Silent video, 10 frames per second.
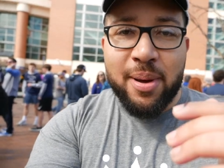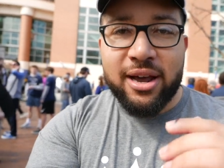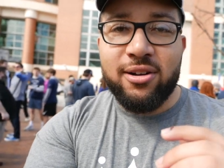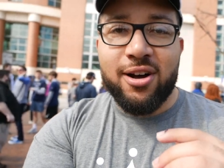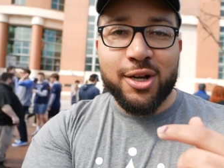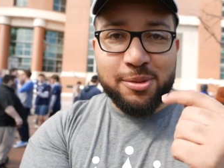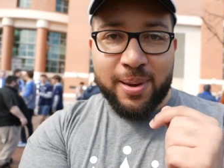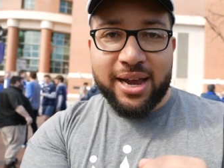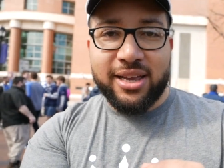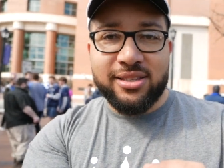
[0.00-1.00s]
Battlehawks
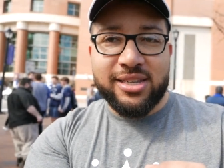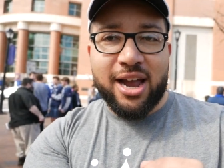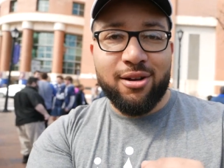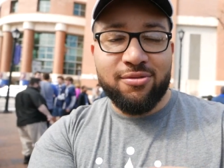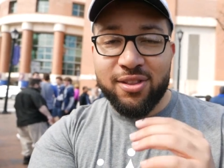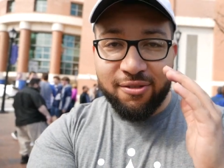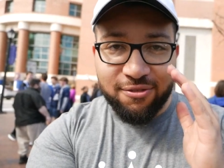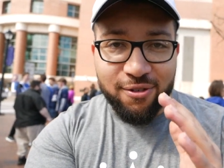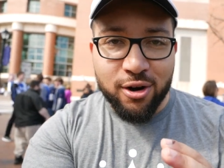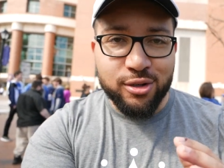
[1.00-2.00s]
back in town for
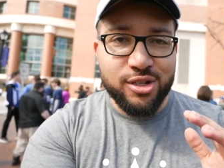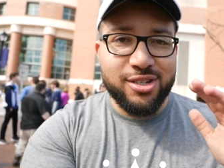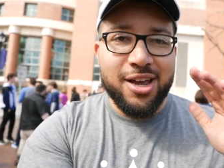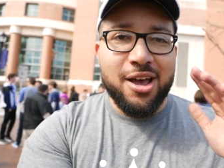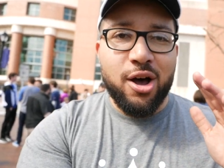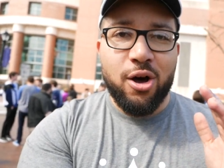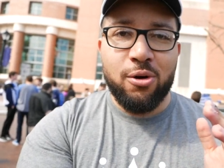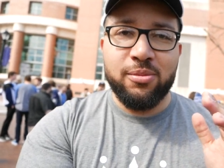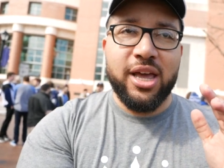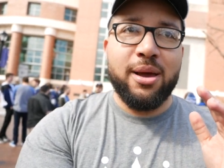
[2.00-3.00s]
the first
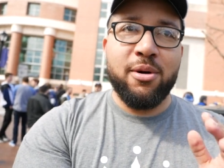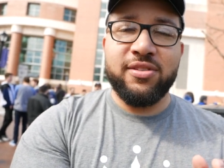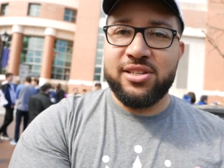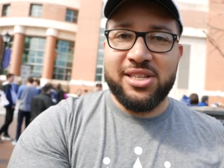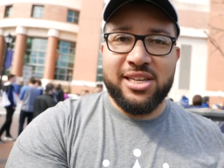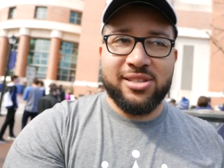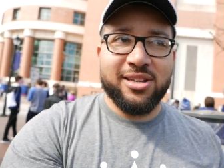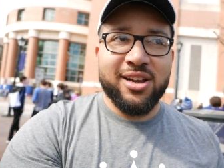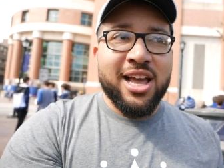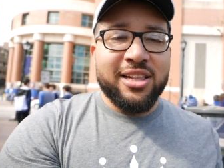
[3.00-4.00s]
home game of the
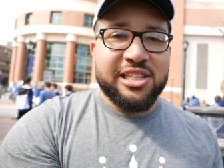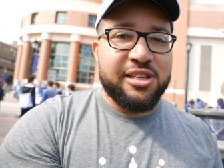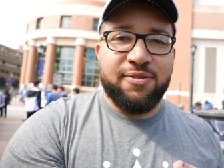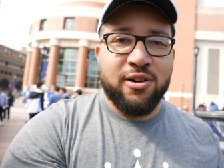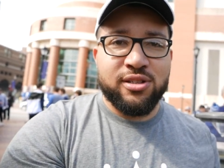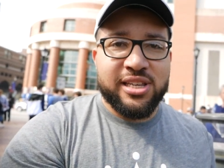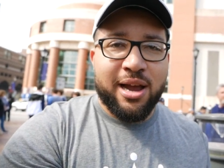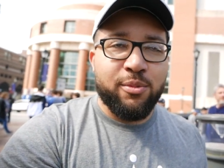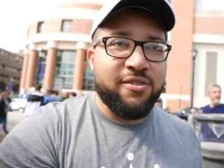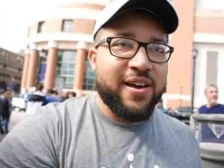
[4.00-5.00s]
season. This is the first
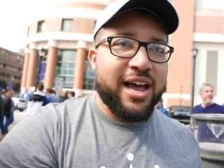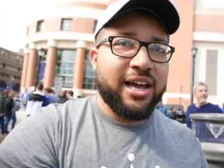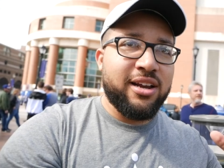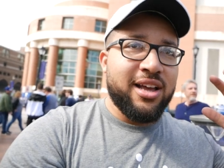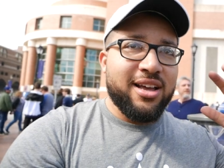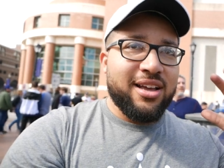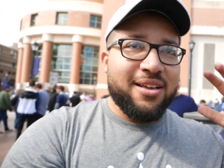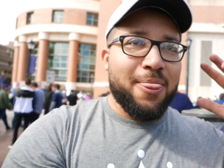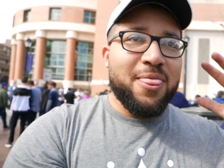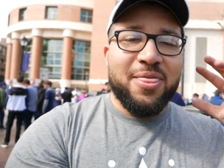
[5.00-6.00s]
time we've had
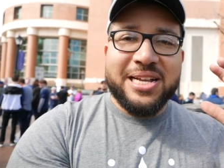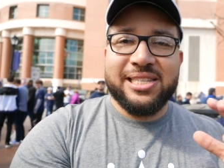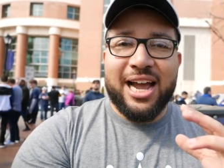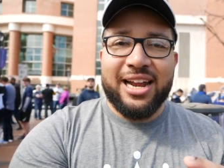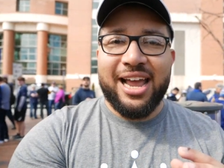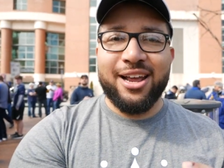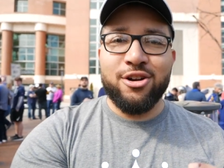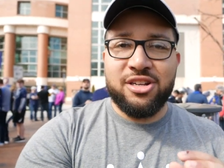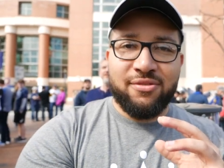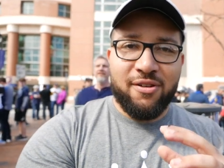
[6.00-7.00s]
this kind of
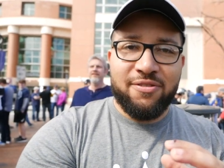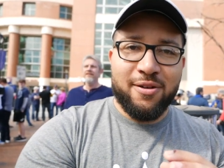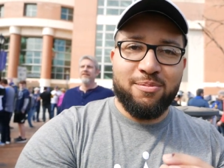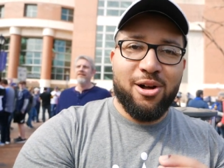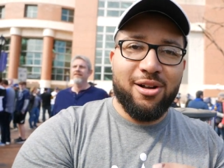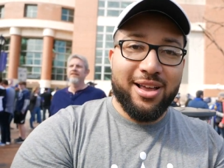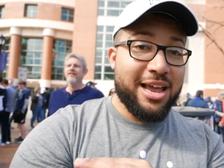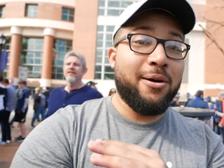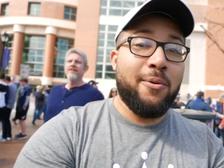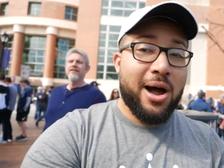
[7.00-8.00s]
energy for football
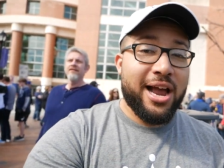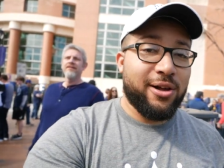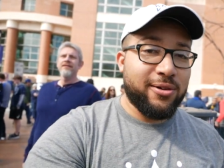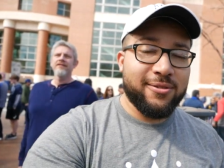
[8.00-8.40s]
in a while.